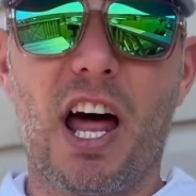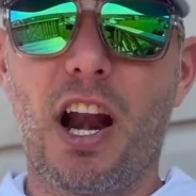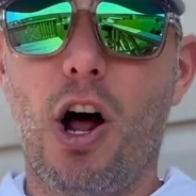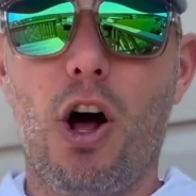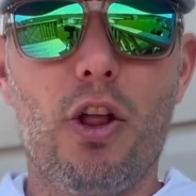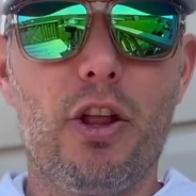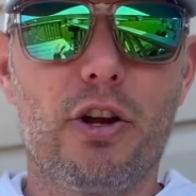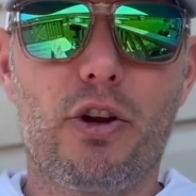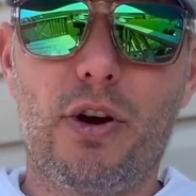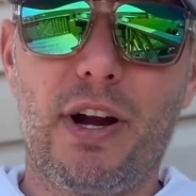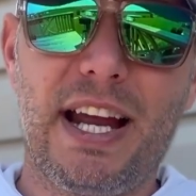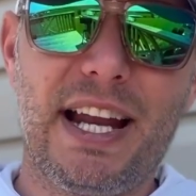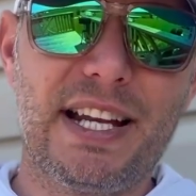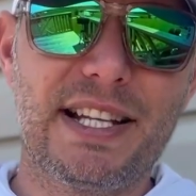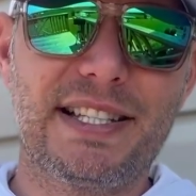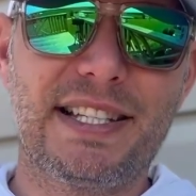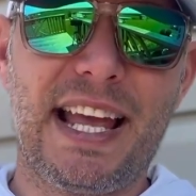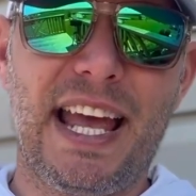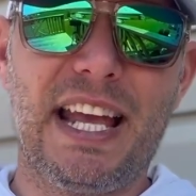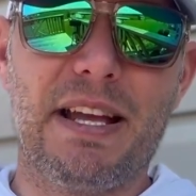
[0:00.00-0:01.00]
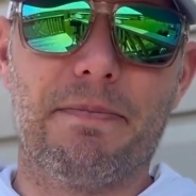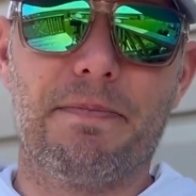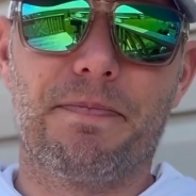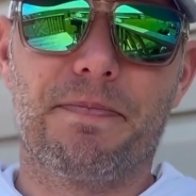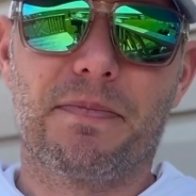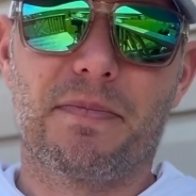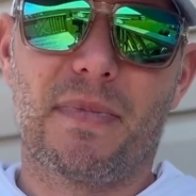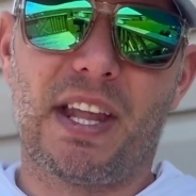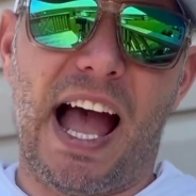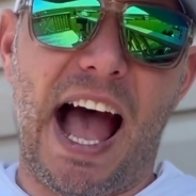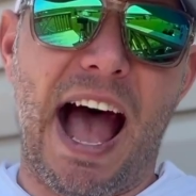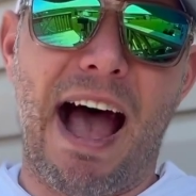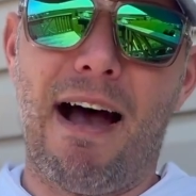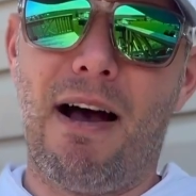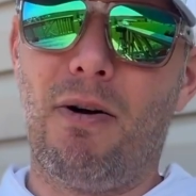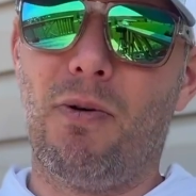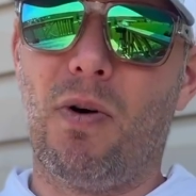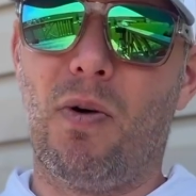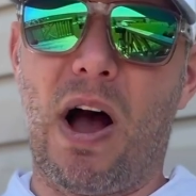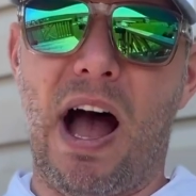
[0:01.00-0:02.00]
all are created the same.
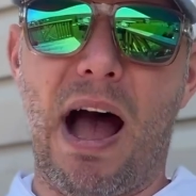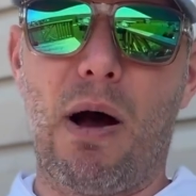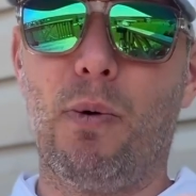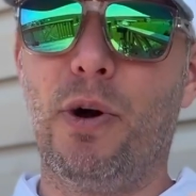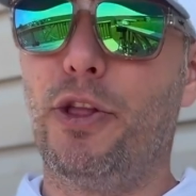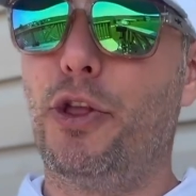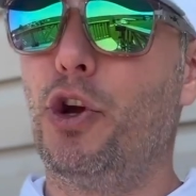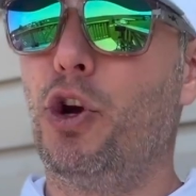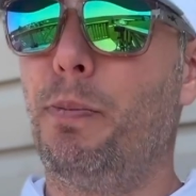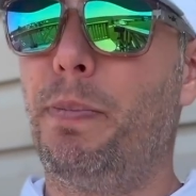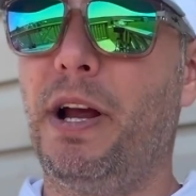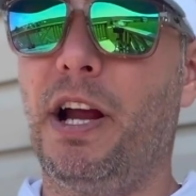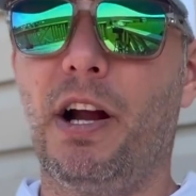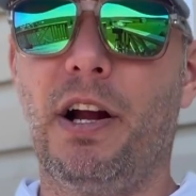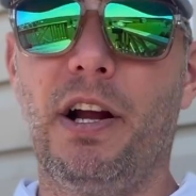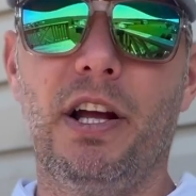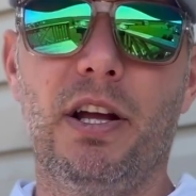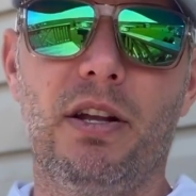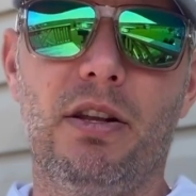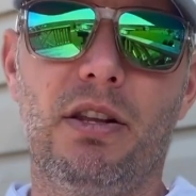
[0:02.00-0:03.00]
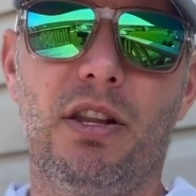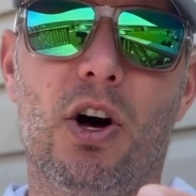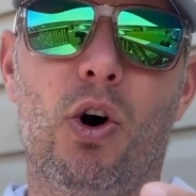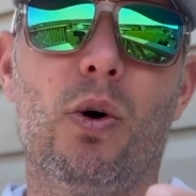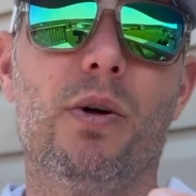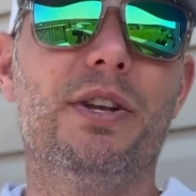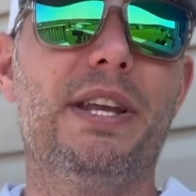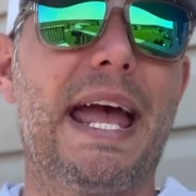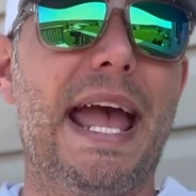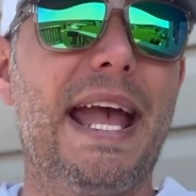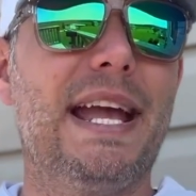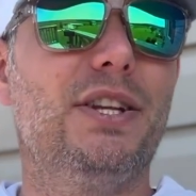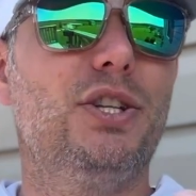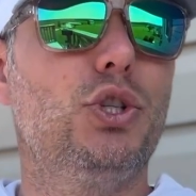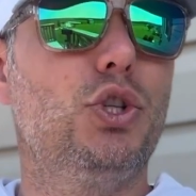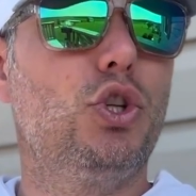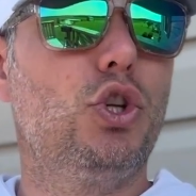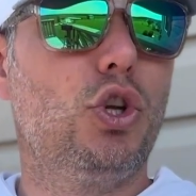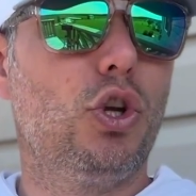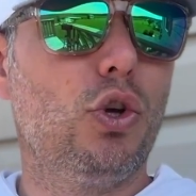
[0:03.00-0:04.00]
I went through a period on day
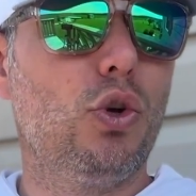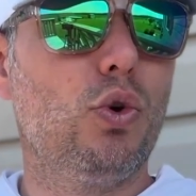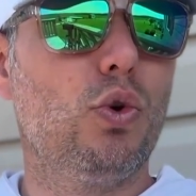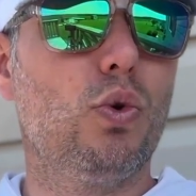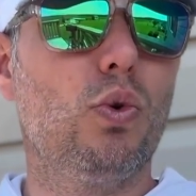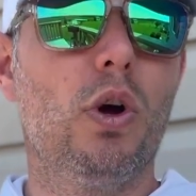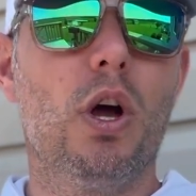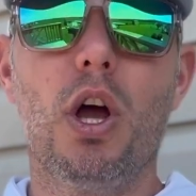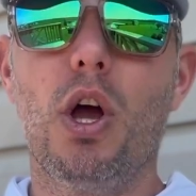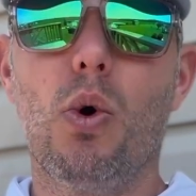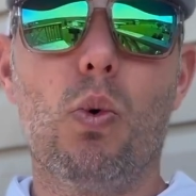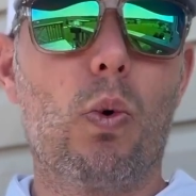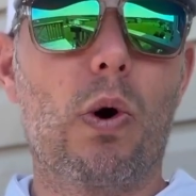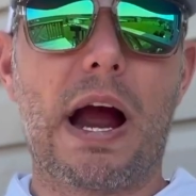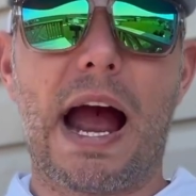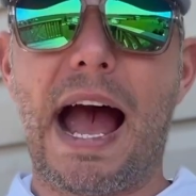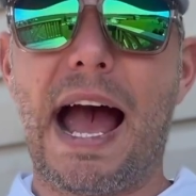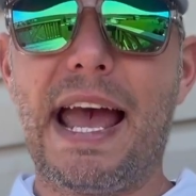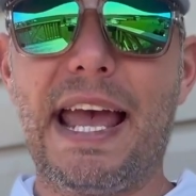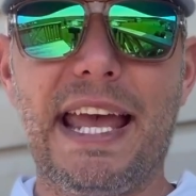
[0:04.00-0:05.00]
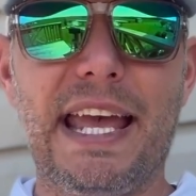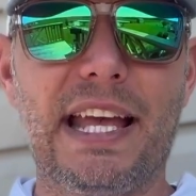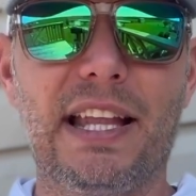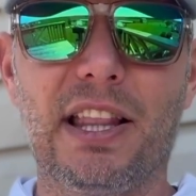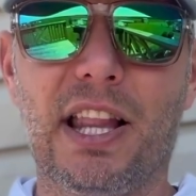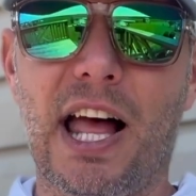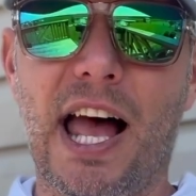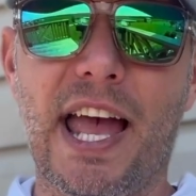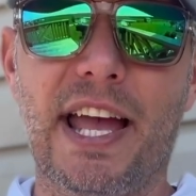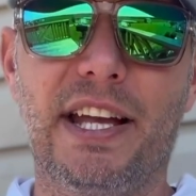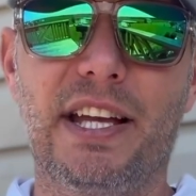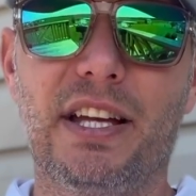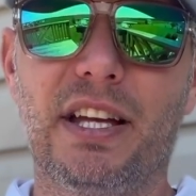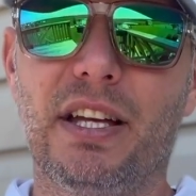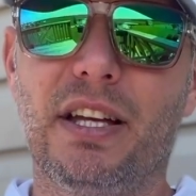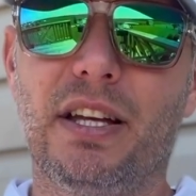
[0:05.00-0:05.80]
2 where I hit like